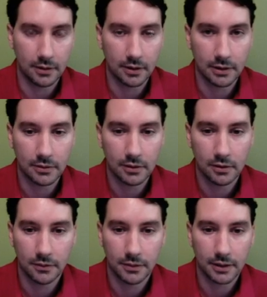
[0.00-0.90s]
to language,
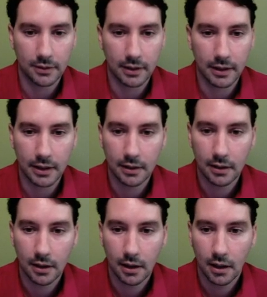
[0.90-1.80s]
if you'd like to say that.
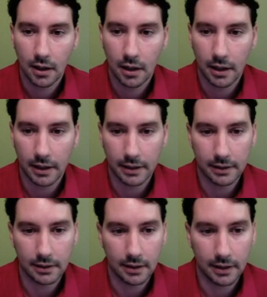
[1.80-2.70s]

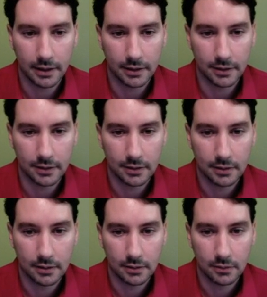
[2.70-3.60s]
And
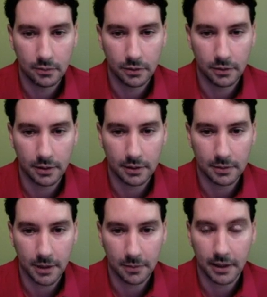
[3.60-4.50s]
with these
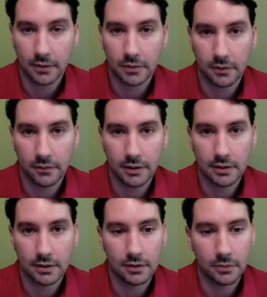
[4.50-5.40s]
mathematical
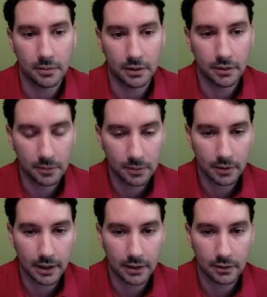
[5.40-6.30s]
conventions, we can be a little bit more
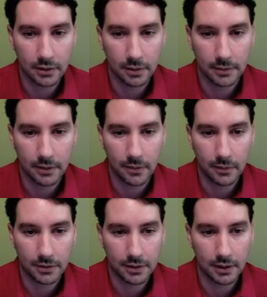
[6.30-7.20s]
accurate about what
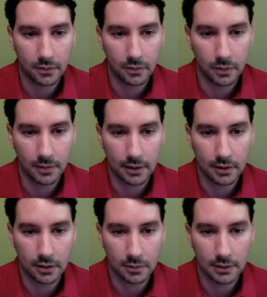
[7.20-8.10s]
we're saying when we make an
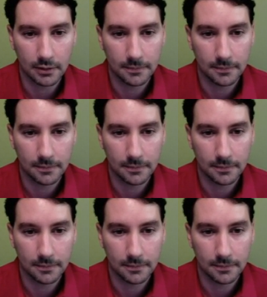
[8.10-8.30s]
argument.